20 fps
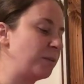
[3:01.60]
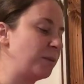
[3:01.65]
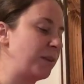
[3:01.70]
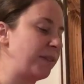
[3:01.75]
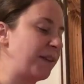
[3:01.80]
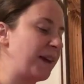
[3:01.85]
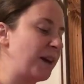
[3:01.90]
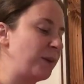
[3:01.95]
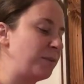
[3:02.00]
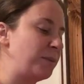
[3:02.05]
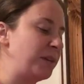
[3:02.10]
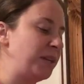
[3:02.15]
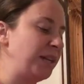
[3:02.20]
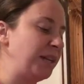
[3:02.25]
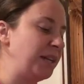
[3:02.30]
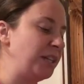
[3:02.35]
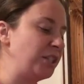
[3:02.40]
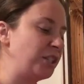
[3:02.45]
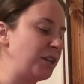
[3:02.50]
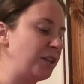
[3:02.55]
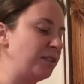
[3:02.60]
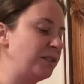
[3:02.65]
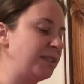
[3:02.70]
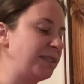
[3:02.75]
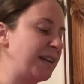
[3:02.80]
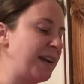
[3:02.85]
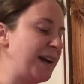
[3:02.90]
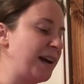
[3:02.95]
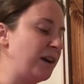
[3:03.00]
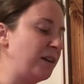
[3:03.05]
without putting each other
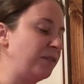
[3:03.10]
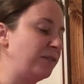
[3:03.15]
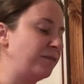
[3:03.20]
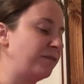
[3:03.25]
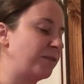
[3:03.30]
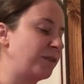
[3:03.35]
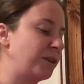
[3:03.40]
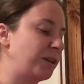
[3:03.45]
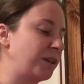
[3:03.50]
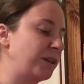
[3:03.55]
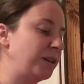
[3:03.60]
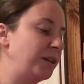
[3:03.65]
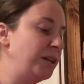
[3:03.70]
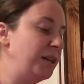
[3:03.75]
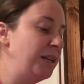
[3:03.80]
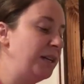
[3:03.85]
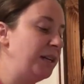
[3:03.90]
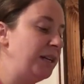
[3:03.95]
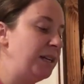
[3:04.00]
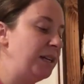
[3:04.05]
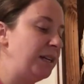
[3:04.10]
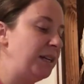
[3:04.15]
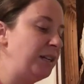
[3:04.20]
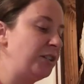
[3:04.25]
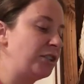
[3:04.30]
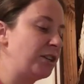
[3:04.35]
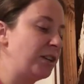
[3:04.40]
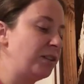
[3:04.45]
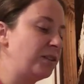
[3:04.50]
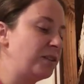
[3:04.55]
down for
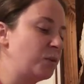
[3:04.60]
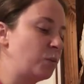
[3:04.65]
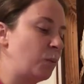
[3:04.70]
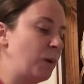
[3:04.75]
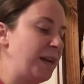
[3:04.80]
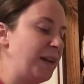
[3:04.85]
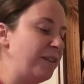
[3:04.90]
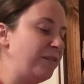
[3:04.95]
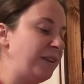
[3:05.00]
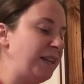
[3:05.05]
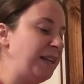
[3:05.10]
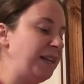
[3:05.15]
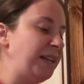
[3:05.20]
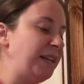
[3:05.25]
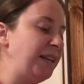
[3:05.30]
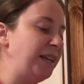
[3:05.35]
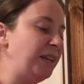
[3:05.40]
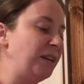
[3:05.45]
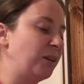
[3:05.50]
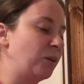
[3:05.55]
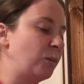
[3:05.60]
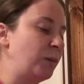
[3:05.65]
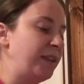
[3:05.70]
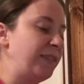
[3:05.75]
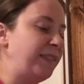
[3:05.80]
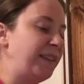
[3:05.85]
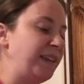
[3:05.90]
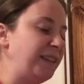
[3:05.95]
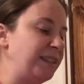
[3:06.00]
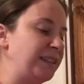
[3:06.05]
each other's way of eating, or we
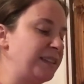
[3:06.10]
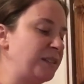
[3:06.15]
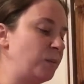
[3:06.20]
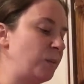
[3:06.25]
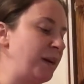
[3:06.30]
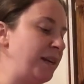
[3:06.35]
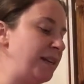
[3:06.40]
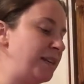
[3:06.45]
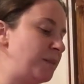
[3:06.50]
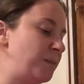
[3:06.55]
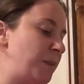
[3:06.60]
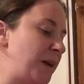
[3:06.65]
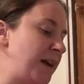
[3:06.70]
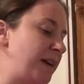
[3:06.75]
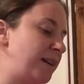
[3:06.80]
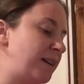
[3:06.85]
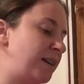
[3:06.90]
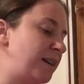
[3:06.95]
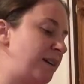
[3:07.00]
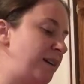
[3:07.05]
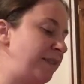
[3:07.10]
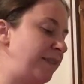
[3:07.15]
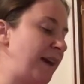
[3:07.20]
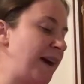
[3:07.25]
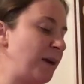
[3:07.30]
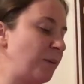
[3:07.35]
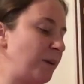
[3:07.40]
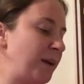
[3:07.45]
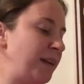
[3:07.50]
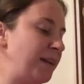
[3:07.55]
think this way is better and
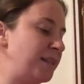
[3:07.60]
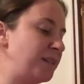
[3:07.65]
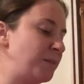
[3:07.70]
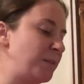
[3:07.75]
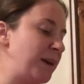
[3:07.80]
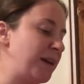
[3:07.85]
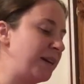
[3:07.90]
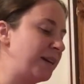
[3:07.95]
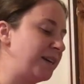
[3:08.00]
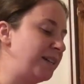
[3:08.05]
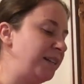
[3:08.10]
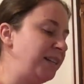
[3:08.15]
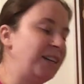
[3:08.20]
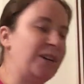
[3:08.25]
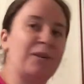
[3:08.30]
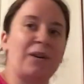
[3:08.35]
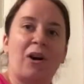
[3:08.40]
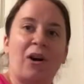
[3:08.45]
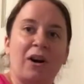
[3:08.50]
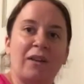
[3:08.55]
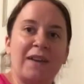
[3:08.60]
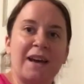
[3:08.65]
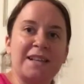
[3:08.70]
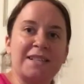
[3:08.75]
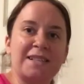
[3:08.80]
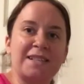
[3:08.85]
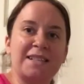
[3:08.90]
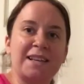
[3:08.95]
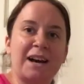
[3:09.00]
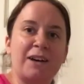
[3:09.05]
that way is better, all
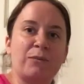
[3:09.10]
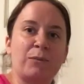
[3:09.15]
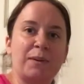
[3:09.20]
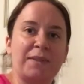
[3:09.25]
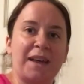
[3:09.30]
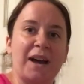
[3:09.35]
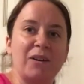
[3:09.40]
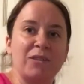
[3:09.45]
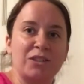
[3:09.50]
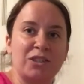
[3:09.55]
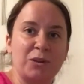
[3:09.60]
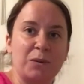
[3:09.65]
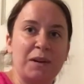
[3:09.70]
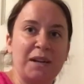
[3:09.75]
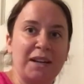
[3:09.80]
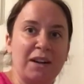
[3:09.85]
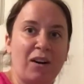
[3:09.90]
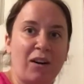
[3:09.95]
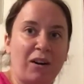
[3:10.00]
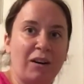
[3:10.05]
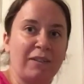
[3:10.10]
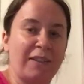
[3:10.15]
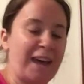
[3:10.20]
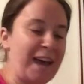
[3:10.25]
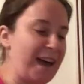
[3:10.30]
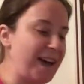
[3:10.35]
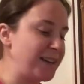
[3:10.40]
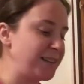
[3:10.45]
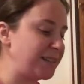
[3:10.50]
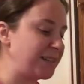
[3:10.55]
that stuff, without doing all
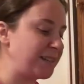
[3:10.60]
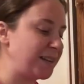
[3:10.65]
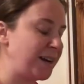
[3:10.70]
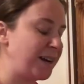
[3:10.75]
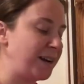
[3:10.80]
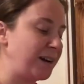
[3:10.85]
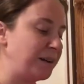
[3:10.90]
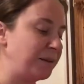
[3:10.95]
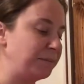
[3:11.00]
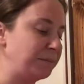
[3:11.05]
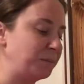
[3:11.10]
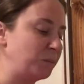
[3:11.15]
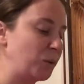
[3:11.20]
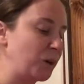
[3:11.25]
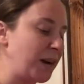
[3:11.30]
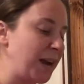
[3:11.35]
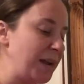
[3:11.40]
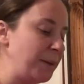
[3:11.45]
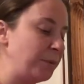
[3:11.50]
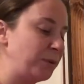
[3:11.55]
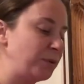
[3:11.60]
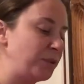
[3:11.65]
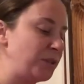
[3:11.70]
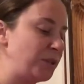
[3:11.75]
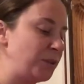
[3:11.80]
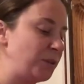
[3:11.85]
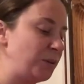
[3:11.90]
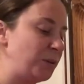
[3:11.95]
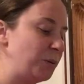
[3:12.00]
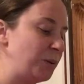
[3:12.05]
that, we're able
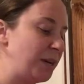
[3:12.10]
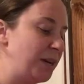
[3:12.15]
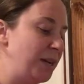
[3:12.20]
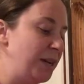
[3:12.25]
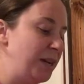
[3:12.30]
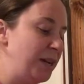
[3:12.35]
to